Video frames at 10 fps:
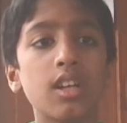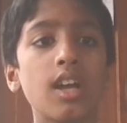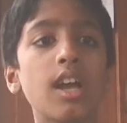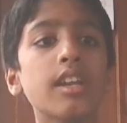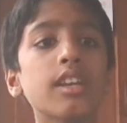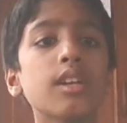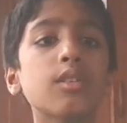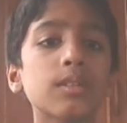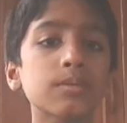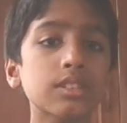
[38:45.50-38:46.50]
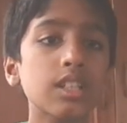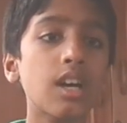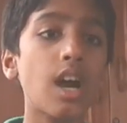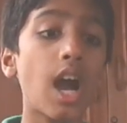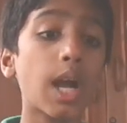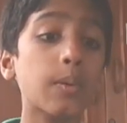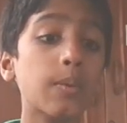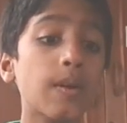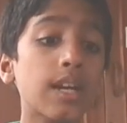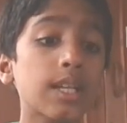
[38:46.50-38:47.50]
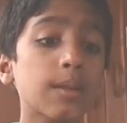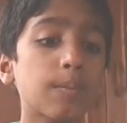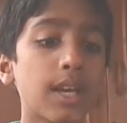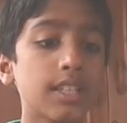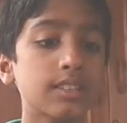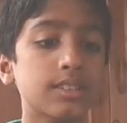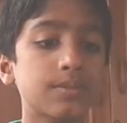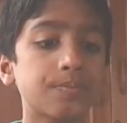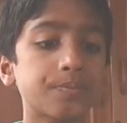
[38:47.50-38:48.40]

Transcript: And now comes the aquatic plants.